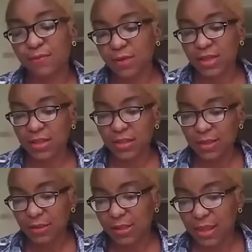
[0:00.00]

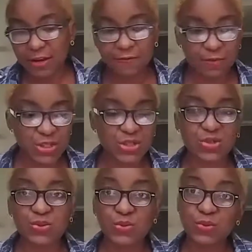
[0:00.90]
A lot of
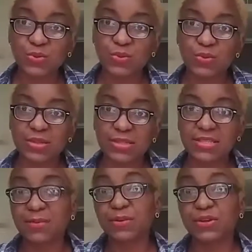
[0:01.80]
witches do
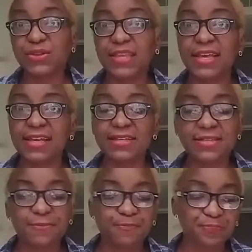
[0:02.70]
similar
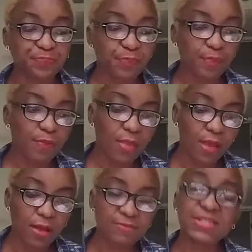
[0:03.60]
things,
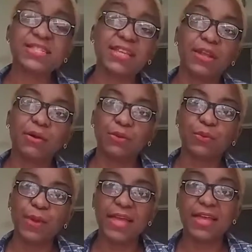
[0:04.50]
just in their own
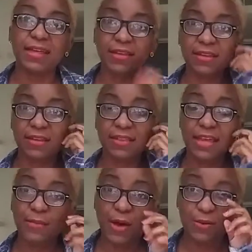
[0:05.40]
way. The
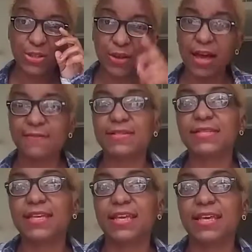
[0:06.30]
thing about witchcraft
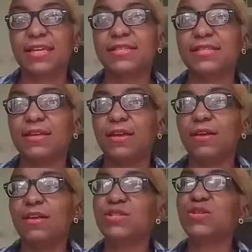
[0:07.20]
is
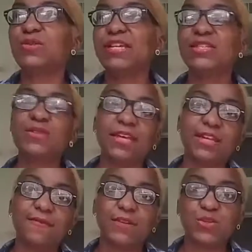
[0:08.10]
it's unique to the
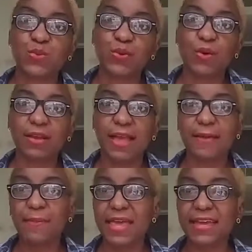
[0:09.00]
individual, or
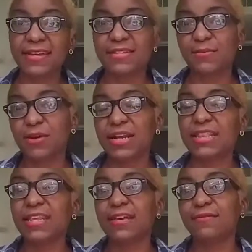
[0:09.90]
like paganism or
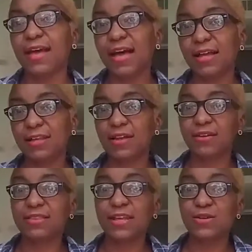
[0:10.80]
anything of that
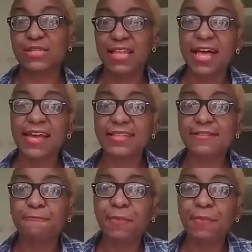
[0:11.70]
along those lines.